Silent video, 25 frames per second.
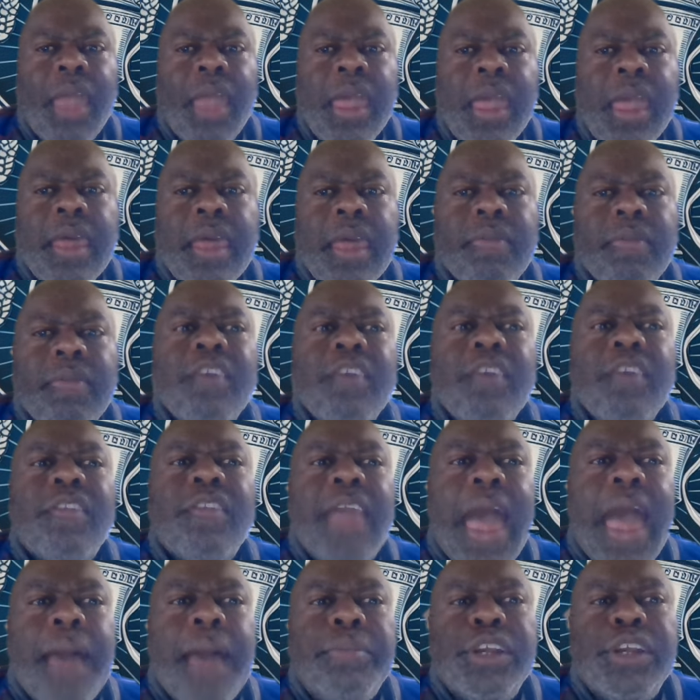the
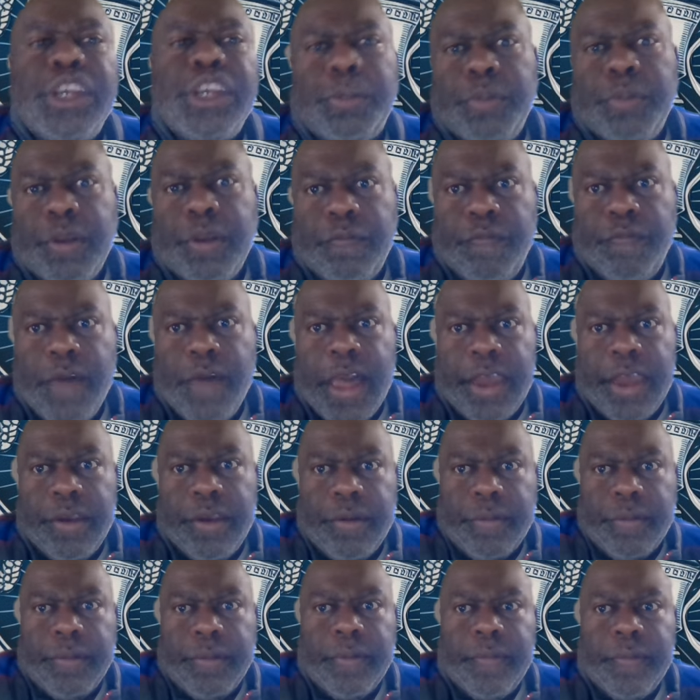establishment fighter.
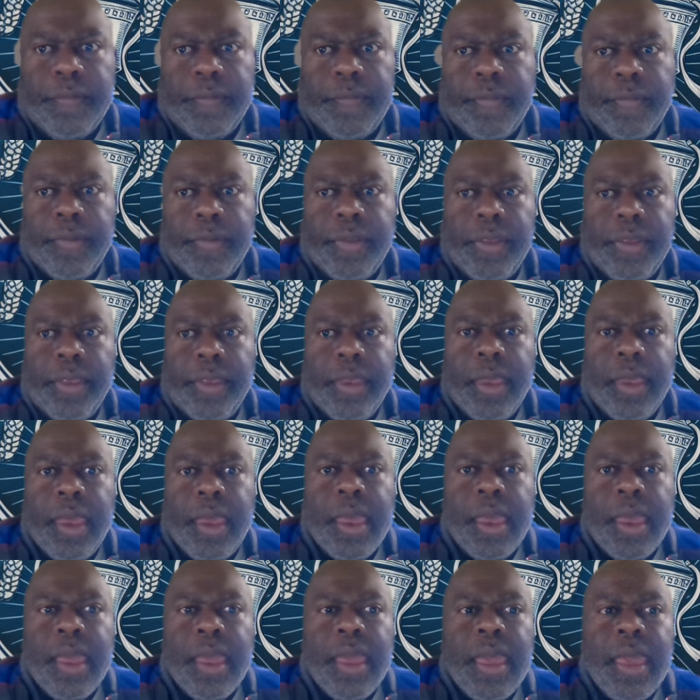
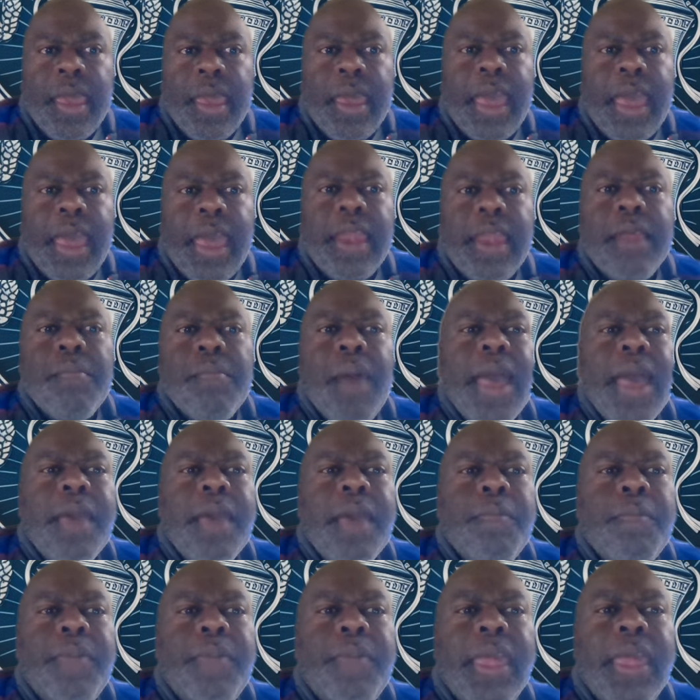And in my
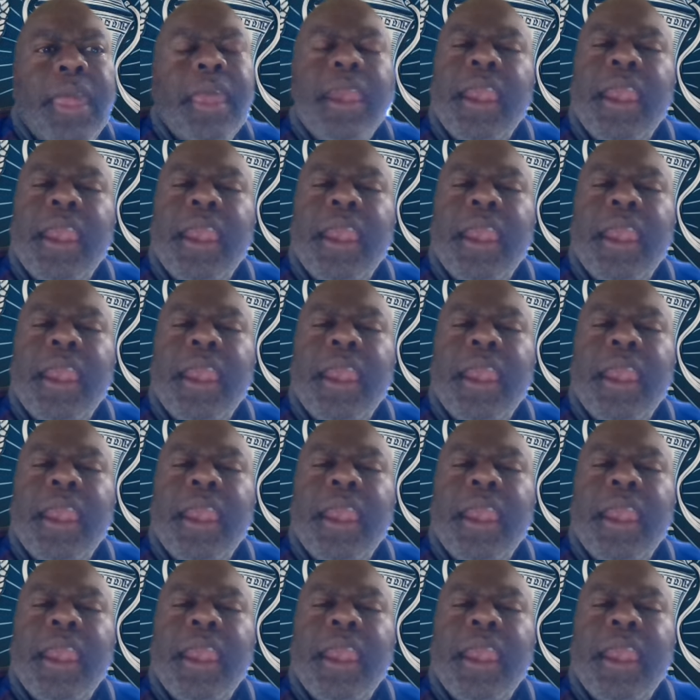opinion,